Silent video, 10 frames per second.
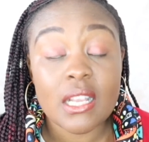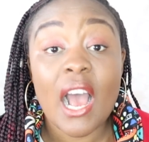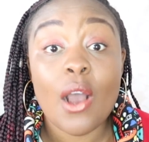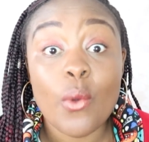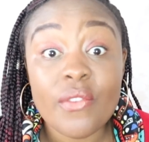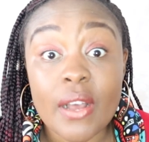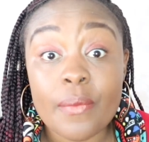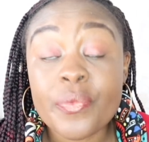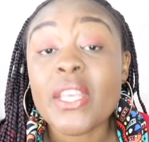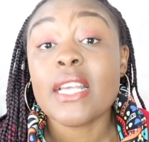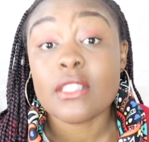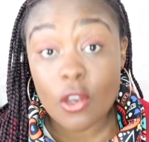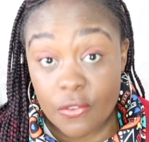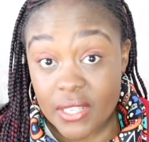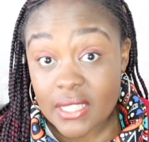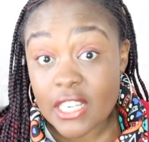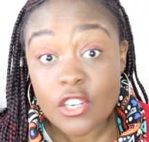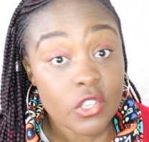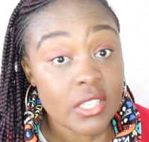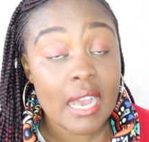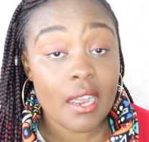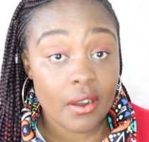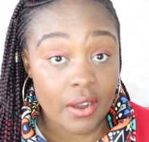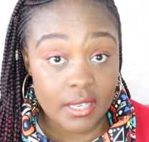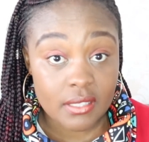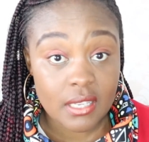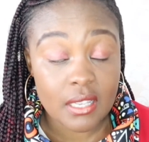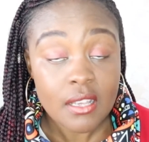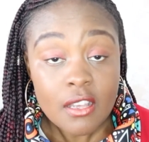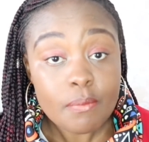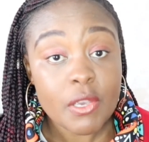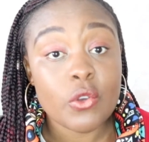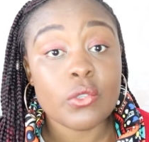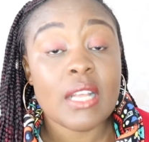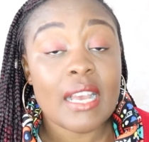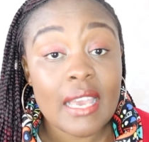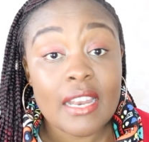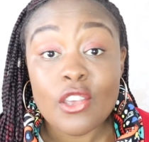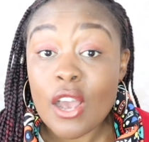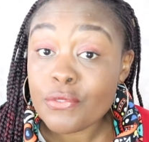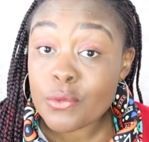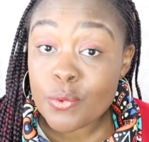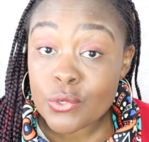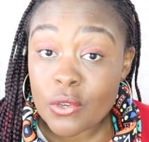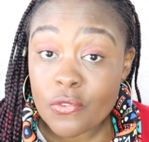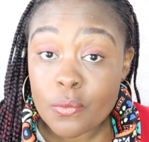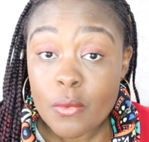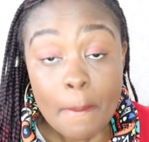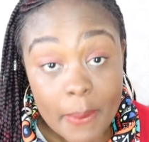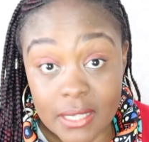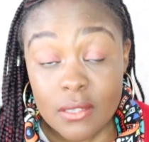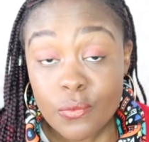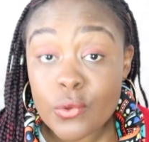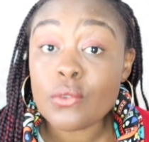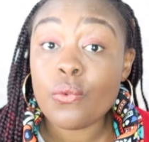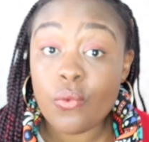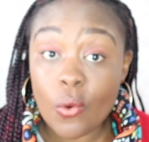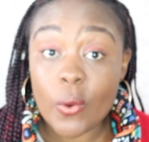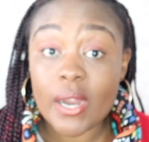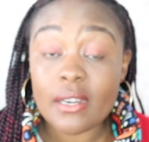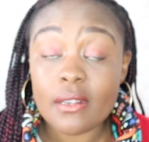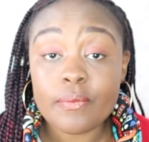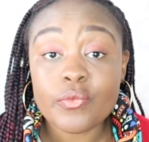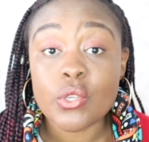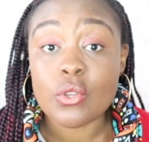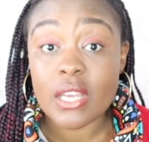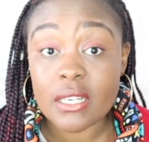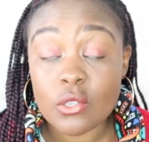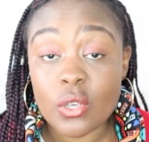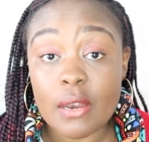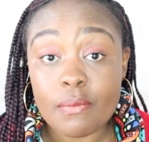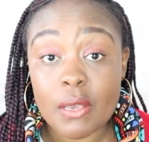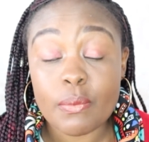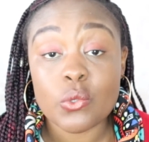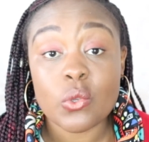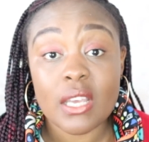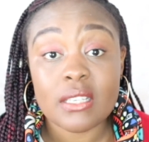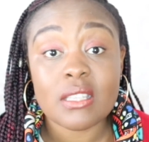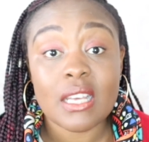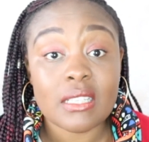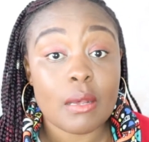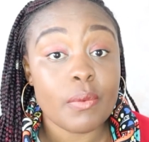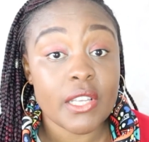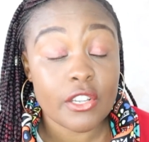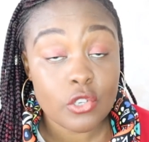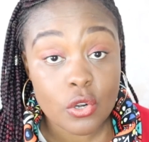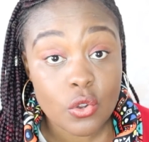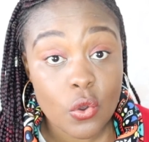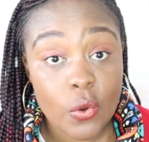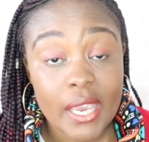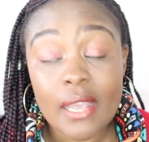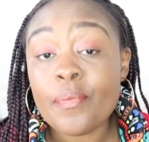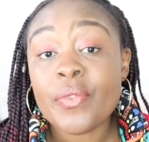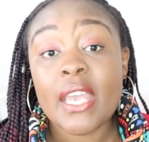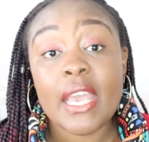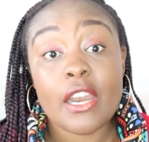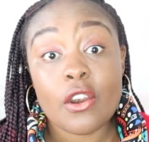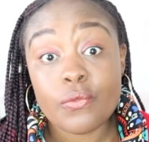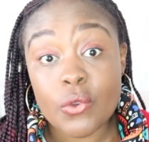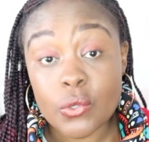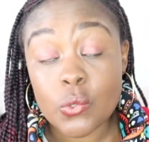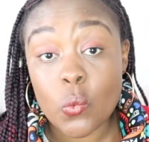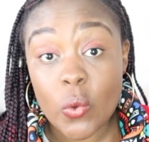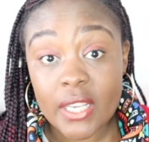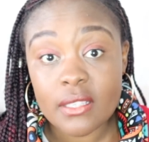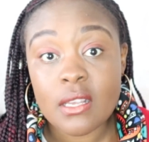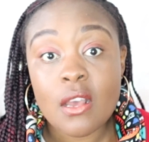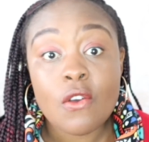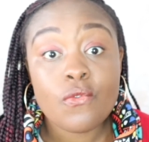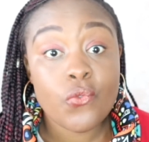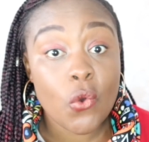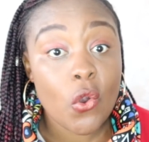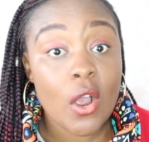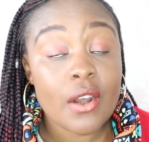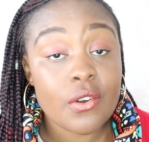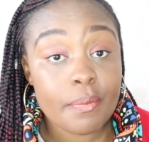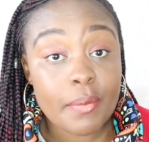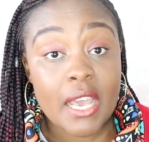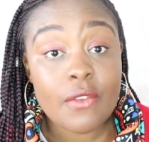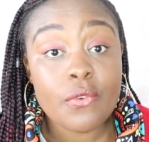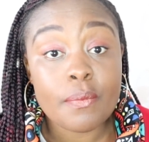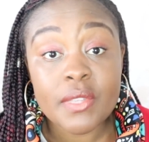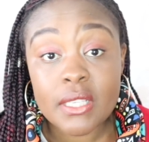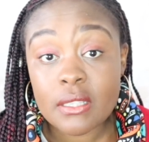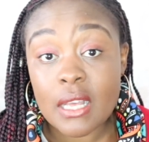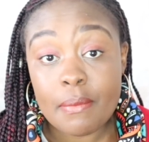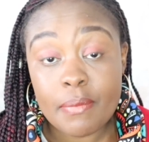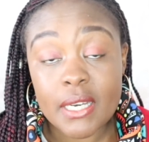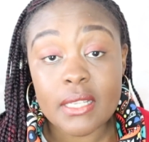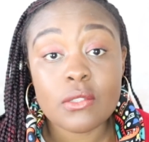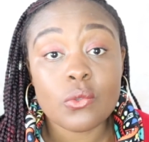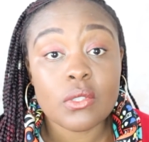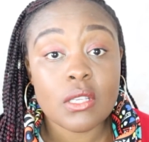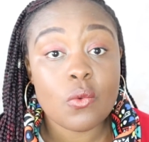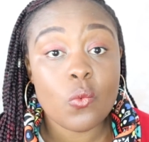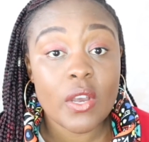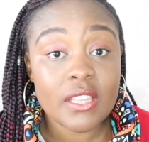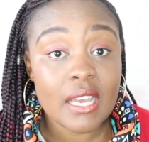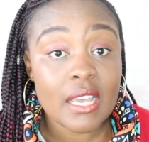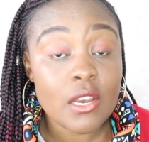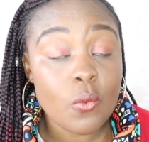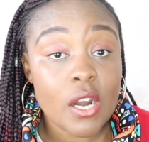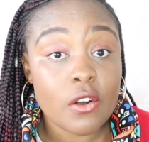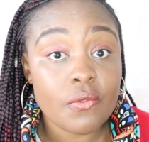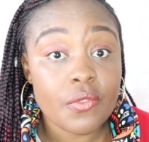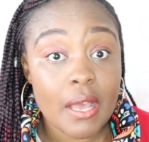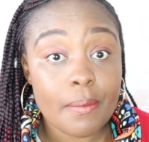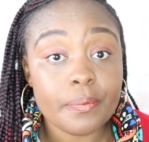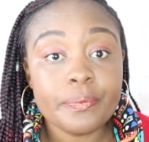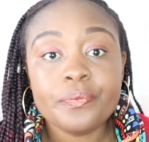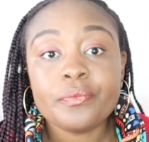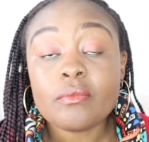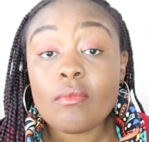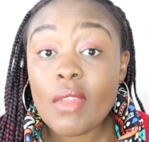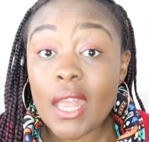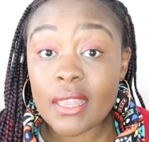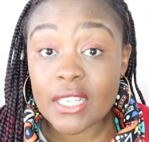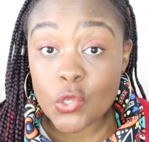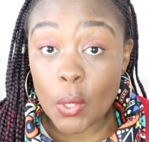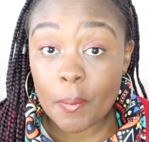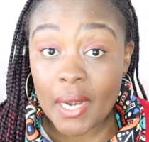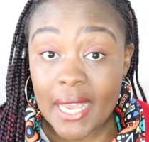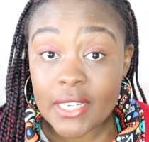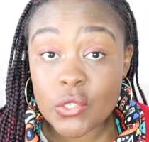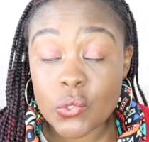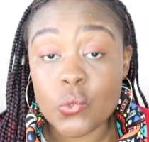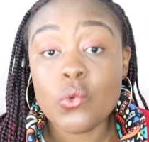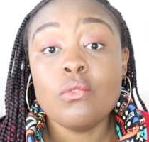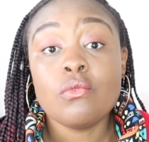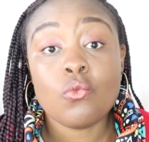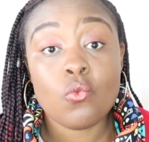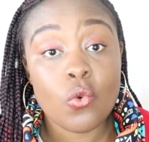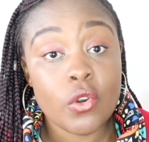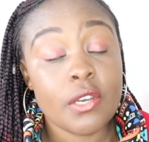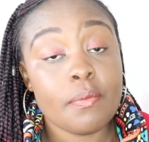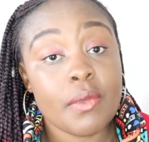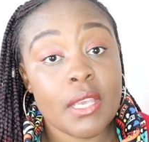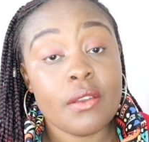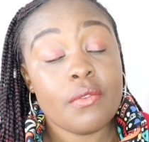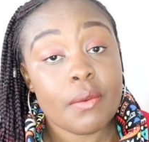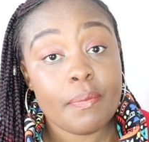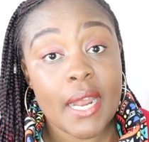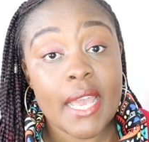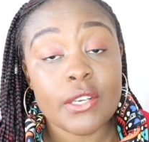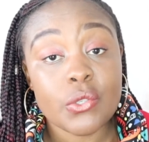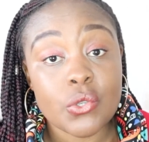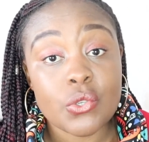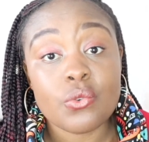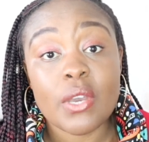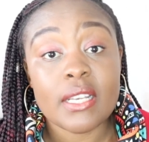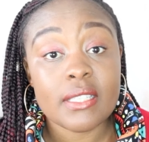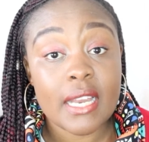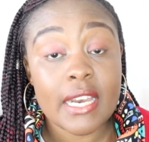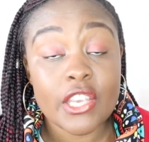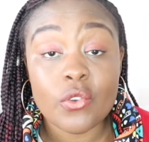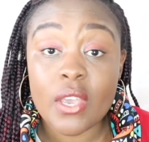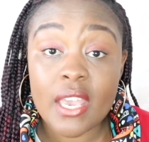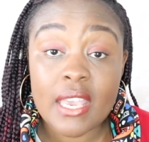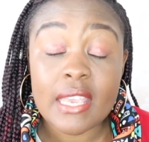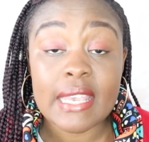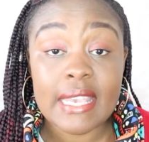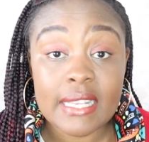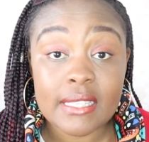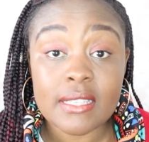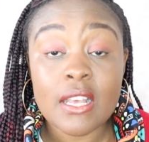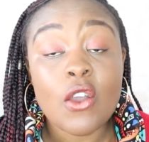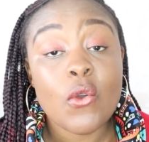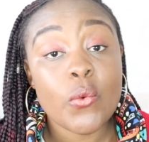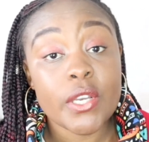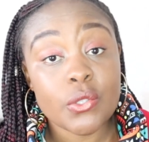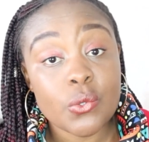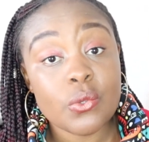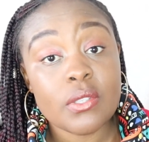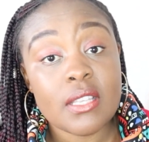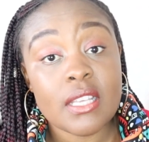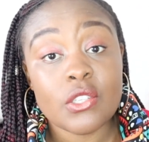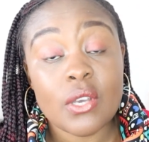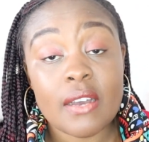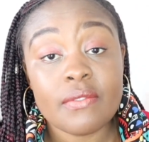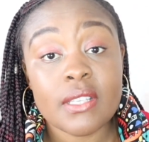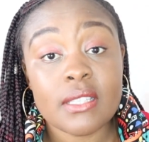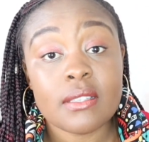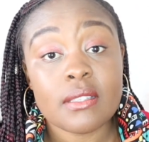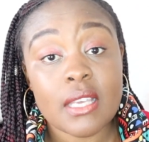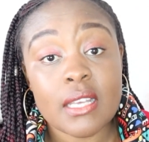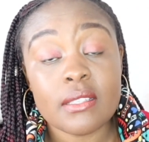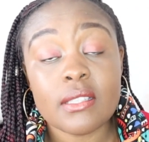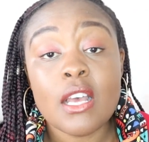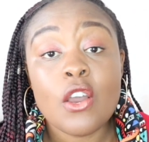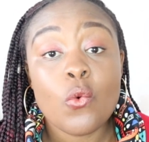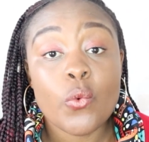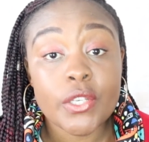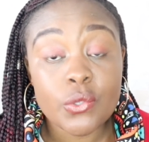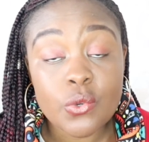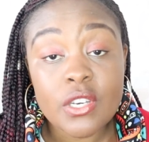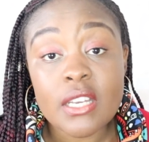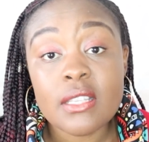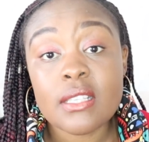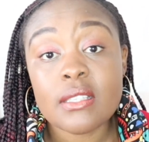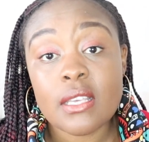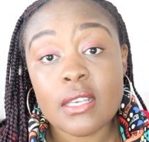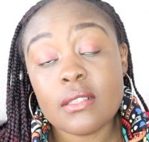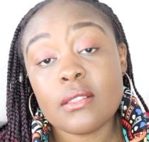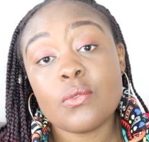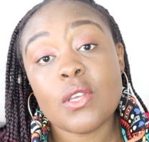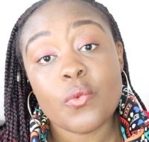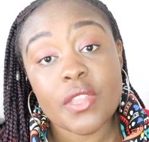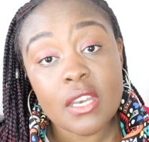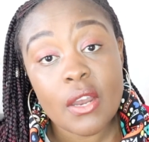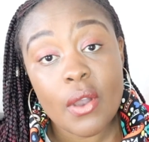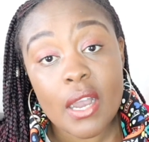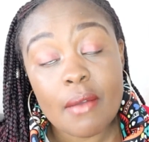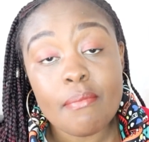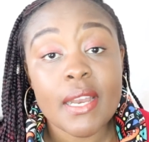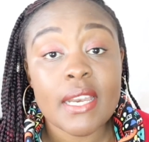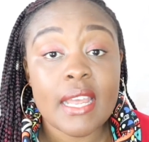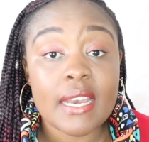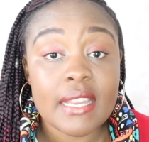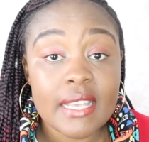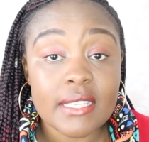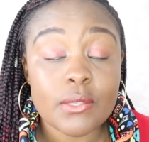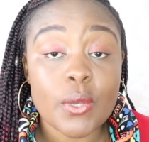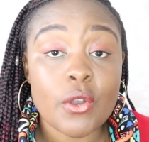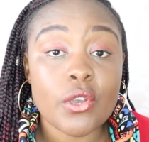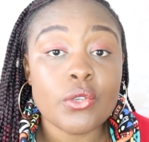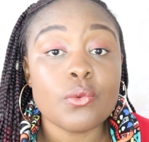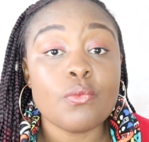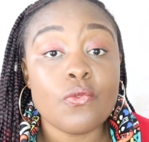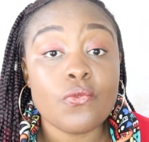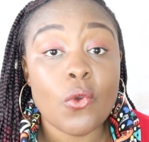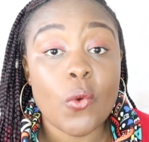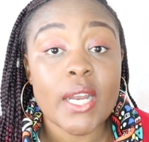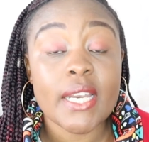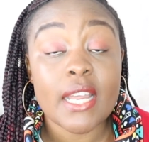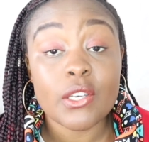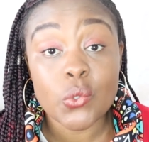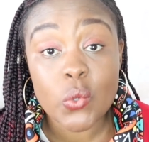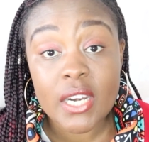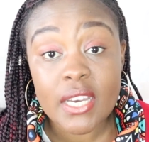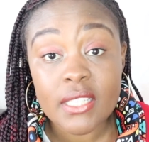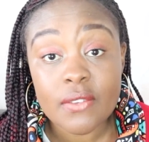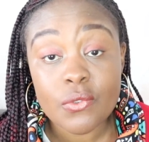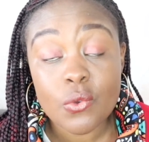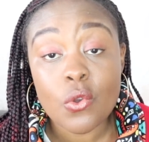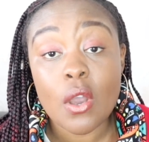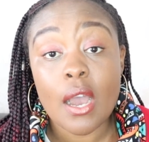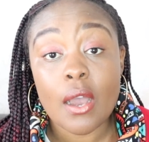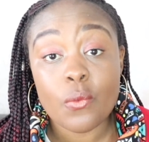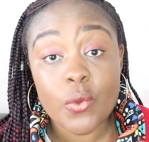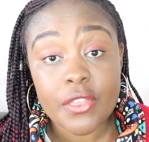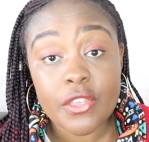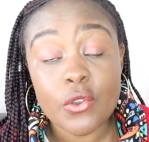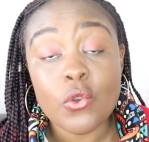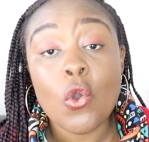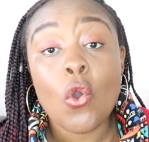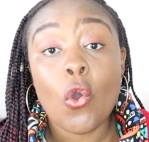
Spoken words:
However, it's obviously not a guarantee, because again, you have to put your best foot forward so that you can be able to get that application going, and of course wait for a reply from these companies to see whether any one of them that you applied to would be replying to you and telling you, hey, yes, we do see that you have these skills, we do need these skills within our company, and yes, we are going to move forward and do an interview with you.